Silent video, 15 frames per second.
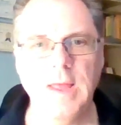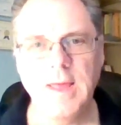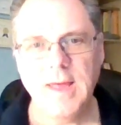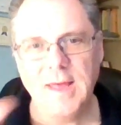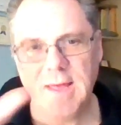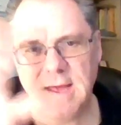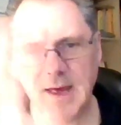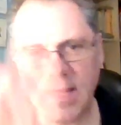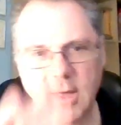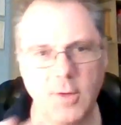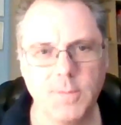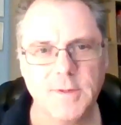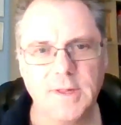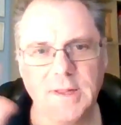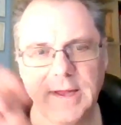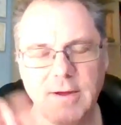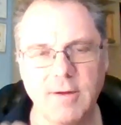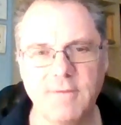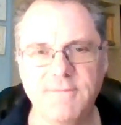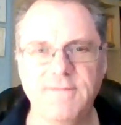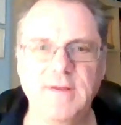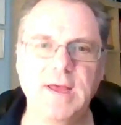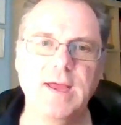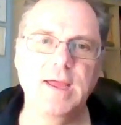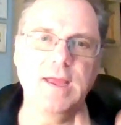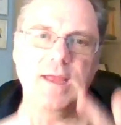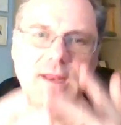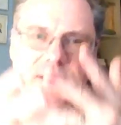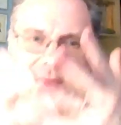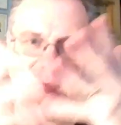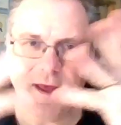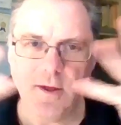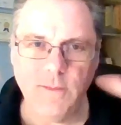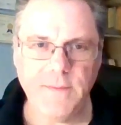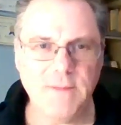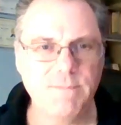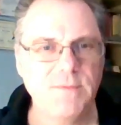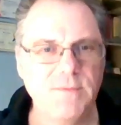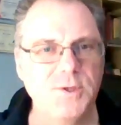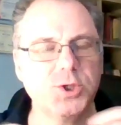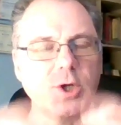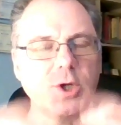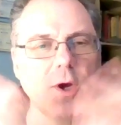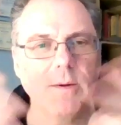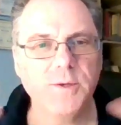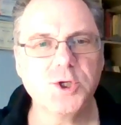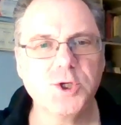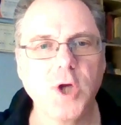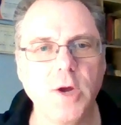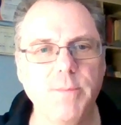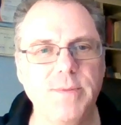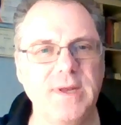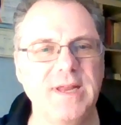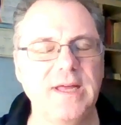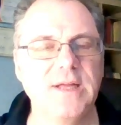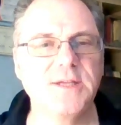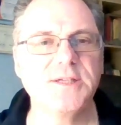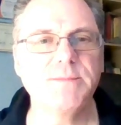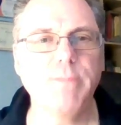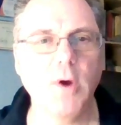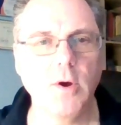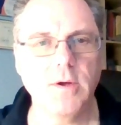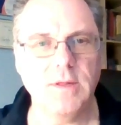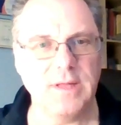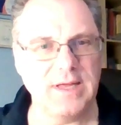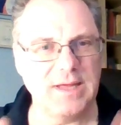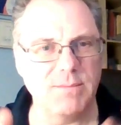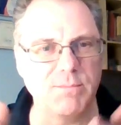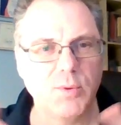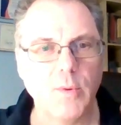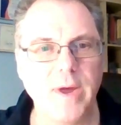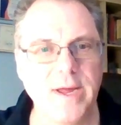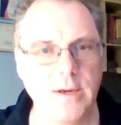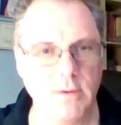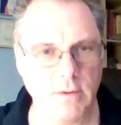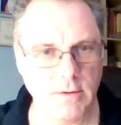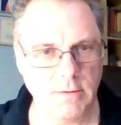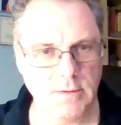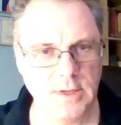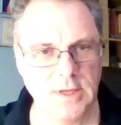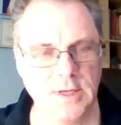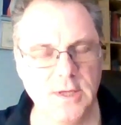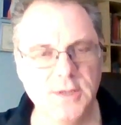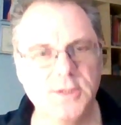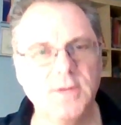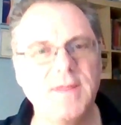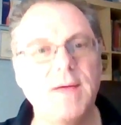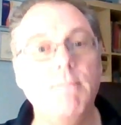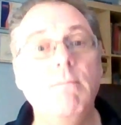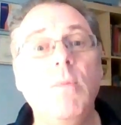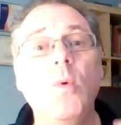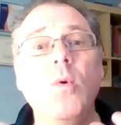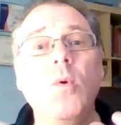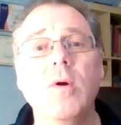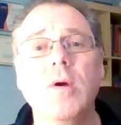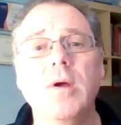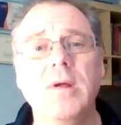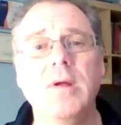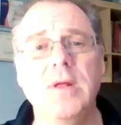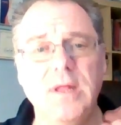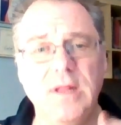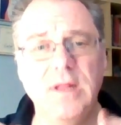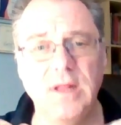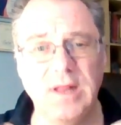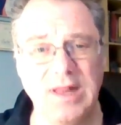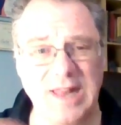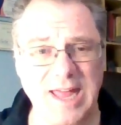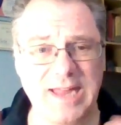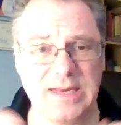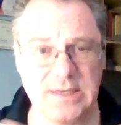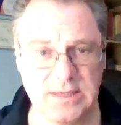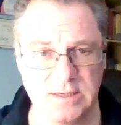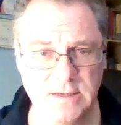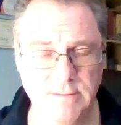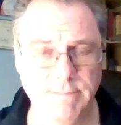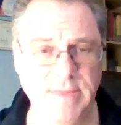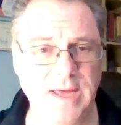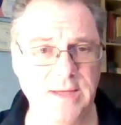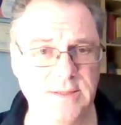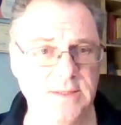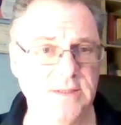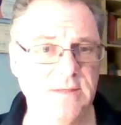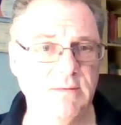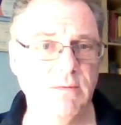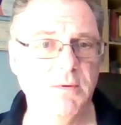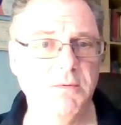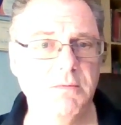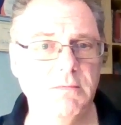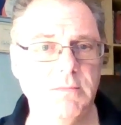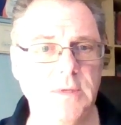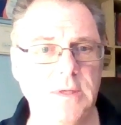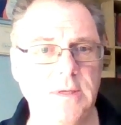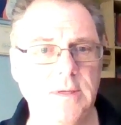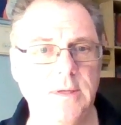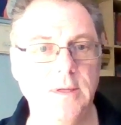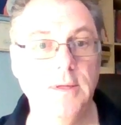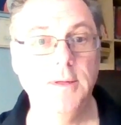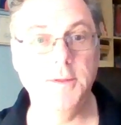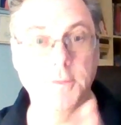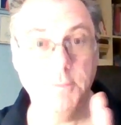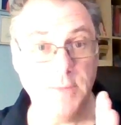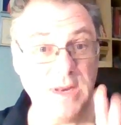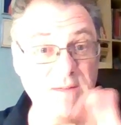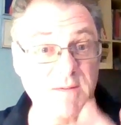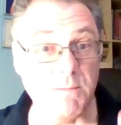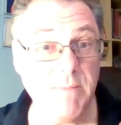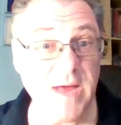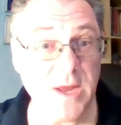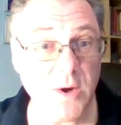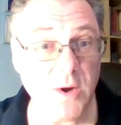help clarify and help it sharpen and get sparkly and brighter so that more light passes through. But even better,